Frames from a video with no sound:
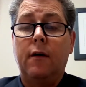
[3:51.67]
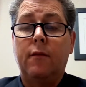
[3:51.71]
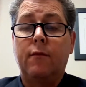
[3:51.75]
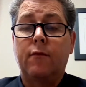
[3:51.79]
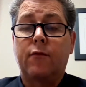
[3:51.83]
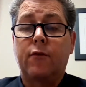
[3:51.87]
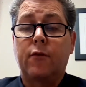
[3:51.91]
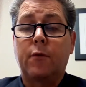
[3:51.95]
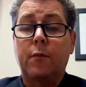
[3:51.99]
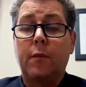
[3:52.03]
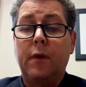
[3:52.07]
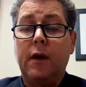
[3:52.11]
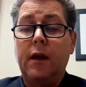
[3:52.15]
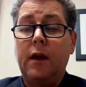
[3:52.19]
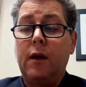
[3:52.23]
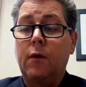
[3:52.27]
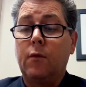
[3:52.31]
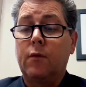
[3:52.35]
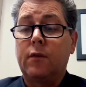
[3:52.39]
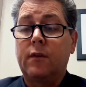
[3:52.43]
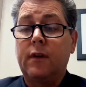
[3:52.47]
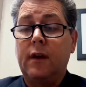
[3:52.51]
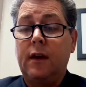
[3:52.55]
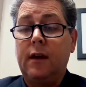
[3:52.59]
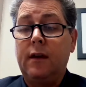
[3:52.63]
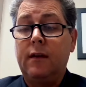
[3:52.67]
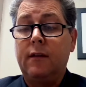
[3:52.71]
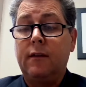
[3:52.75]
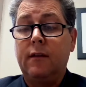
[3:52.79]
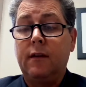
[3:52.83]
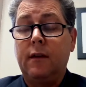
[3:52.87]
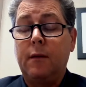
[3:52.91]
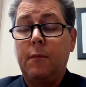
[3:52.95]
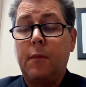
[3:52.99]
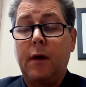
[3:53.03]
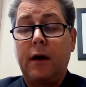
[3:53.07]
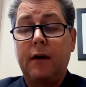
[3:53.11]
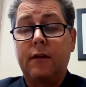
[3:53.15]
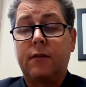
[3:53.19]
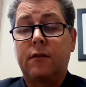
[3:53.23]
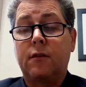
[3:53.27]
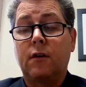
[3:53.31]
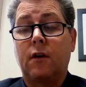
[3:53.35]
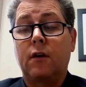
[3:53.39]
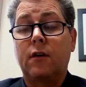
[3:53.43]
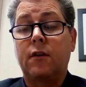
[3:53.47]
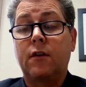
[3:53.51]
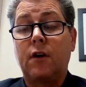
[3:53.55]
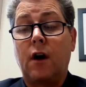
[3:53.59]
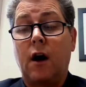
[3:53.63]
for me, it was easy based
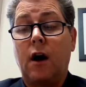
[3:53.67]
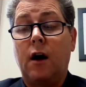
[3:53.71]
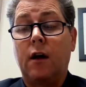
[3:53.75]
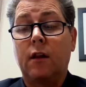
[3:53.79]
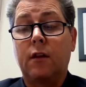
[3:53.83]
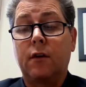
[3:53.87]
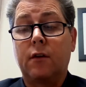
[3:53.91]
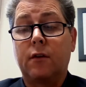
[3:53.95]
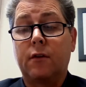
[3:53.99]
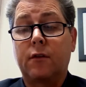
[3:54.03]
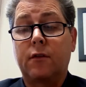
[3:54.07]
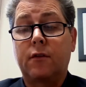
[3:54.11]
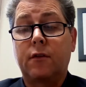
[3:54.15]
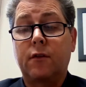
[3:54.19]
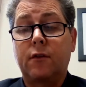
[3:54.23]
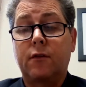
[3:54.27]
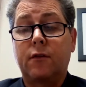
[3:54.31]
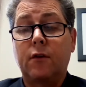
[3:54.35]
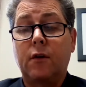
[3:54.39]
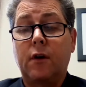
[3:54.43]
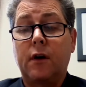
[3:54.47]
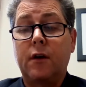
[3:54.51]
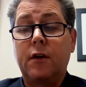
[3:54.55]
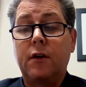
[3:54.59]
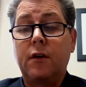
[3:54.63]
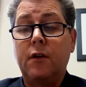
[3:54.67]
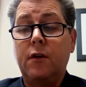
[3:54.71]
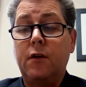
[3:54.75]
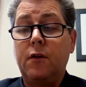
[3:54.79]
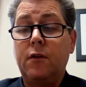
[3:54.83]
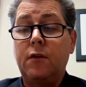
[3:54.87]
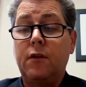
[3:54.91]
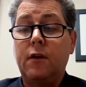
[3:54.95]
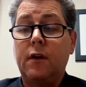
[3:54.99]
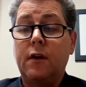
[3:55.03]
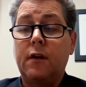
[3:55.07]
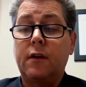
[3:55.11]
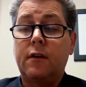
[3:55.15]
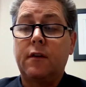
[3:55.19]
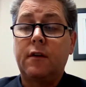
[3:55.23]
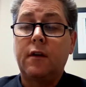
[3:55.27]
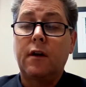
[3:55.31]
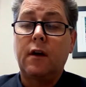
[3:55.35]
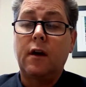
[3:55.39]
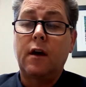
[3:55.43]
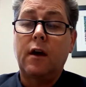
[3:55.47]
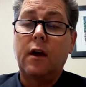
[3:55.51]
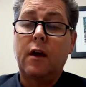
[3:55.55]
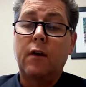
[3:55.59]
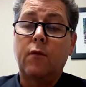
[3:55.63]
on dollars. So I knew that
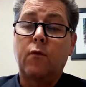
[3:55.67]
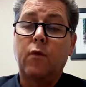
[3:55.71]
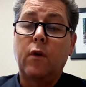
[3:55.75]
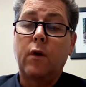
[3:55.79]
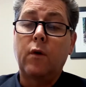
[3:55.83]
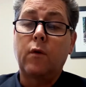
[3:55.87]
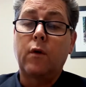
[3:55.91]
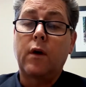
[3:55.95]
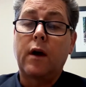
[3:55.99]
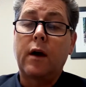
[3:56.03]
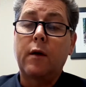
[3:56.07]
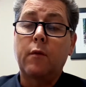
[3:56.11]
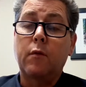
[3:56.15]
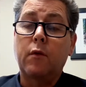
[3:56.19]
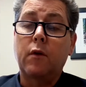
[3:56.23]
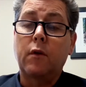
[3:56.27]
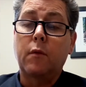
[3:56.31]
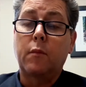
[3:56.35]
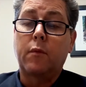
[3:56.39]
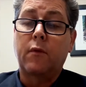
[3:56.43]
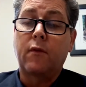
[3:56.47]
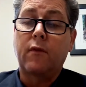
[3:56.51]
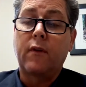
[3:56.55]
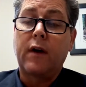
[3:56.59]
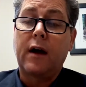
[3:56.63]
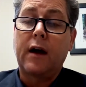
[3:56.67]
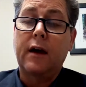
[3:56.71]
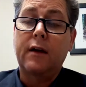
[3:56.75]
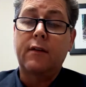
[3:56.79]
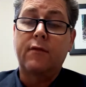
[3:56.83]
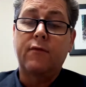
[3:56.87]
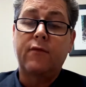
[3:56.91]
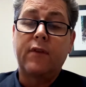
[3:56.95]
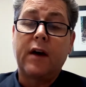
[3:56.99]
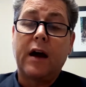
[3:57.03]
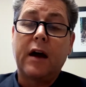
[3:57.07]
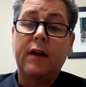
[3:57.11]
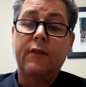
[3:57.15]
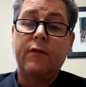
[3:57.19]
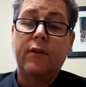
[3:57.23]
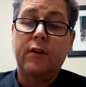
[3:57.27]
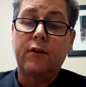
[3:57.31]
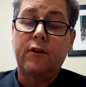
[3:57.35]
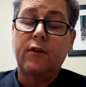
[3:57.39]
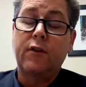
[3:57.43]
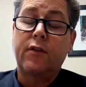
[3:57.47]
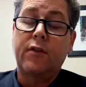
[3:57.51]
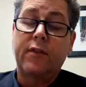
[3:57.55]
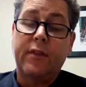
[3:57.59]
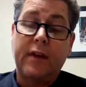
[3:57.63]
if we were able to provide
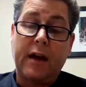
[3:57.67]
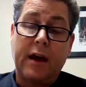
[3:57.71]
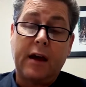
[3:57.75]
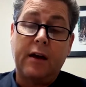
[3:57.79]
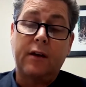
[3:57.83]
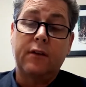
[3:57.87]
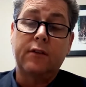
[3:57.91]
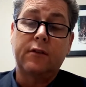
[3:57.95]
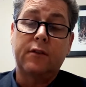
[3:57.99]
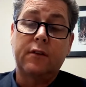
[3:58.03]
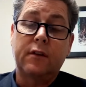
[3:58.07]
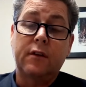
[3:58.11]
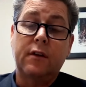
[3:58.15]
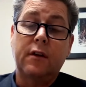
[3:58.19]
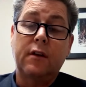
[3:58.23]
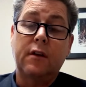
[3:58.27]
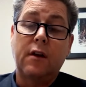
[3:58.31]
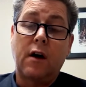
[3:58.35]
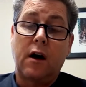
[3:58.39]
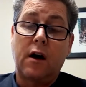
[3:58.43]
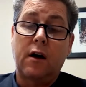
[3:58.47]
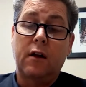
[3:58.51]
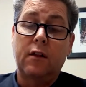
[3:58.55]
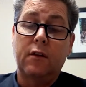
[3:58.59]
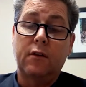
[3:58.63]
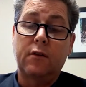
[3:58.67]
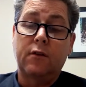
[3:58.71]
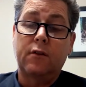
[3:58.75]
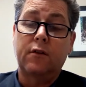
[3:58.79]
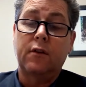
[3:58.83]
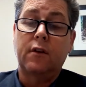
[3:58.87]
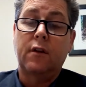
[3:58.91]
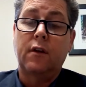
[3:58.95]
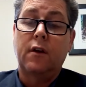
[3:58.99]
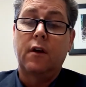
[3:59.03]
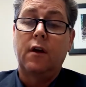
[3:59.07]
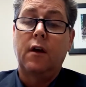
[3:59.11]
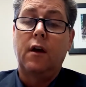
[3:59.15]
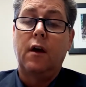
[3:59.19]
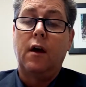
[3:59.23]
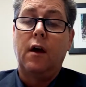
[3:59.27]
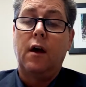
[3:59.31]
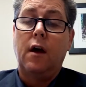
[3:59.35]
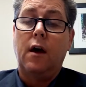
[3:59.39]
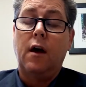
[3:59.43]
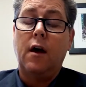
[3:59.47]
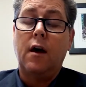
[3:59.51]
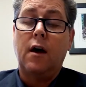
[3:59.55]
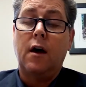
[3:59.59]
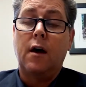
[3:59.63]
$500,000,
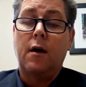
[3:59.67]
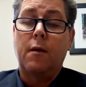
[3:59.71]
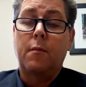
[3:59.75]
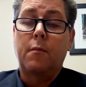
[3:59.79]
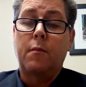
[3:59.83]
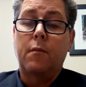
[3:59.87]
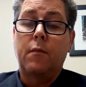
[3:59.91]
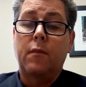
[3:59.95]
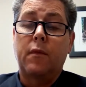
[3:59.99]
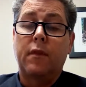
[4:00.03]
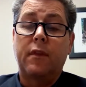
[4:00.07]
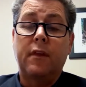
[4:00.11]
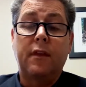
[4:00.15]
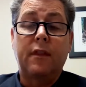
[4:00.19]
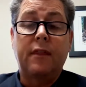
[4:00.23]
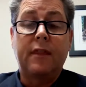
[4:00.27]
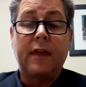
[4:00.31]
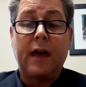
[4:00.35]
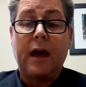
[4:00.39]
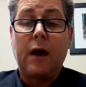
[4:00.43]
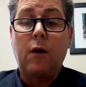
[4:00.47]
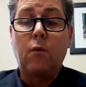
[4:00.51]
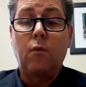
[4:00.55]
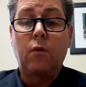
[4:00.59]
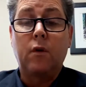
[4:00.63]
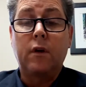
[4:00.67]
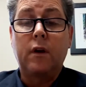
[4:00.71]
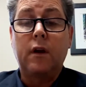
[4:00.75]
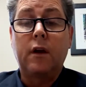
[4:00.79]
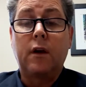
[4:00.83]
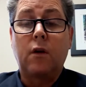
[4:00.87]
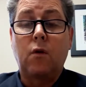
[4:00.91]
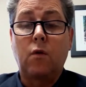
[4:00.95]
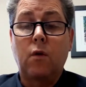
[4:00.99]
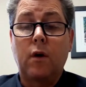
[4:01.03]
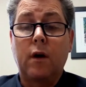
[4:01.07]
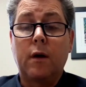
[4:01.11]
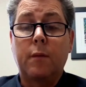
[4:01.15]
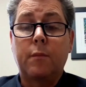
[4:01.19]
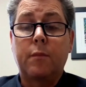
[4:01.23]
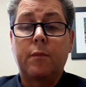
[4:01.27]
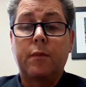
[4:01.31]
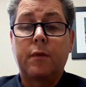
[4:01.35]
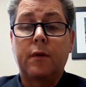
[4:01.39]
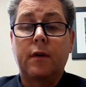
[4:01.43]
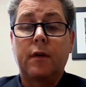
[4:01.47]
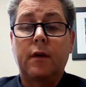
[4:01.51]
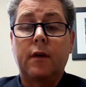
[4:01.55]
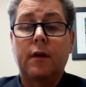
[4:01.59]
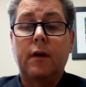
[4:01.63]
then that would equip
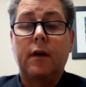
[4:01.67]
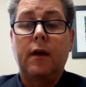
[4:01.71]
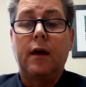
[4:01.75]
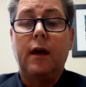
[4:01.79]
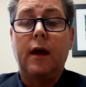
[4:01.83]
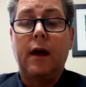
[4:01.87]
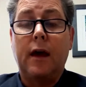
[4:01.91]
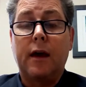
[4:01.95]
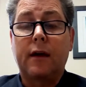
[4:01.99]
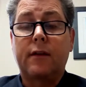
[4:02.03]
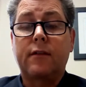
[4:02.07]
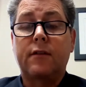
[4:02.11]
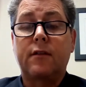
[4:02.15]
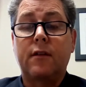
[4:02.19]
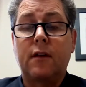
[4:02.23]
X